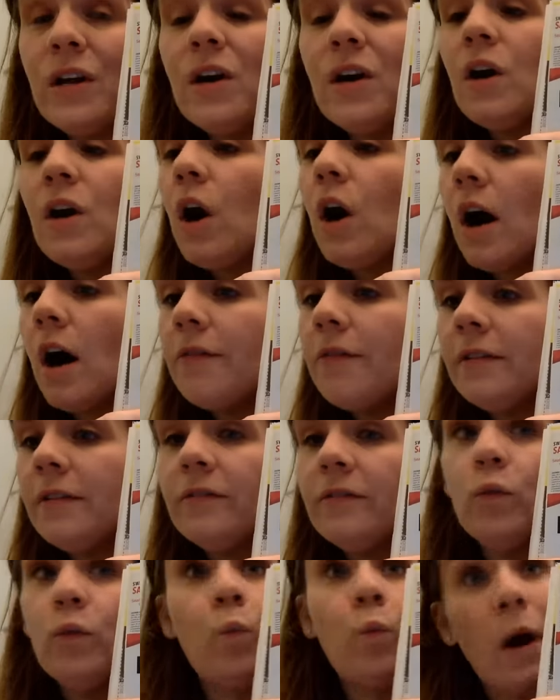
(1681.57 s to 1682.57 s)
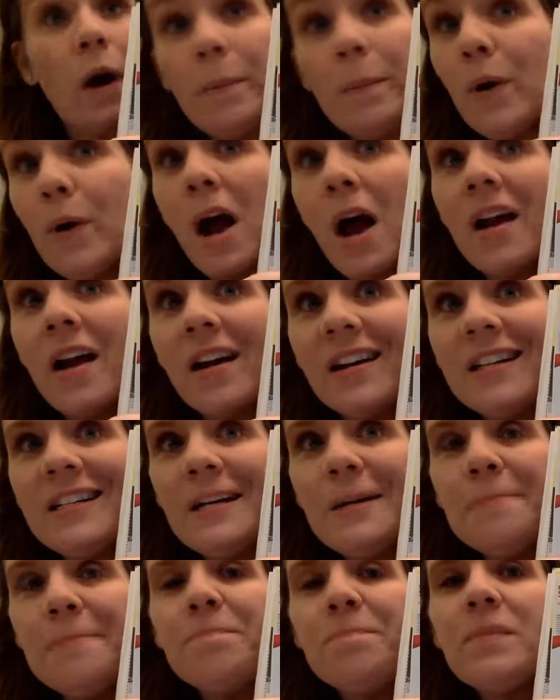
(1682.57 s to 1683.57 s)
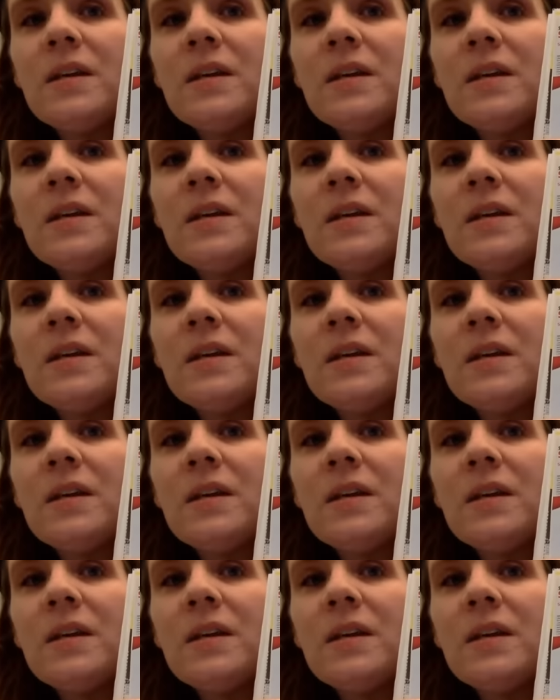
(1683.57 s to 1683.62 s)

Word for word: off of one product.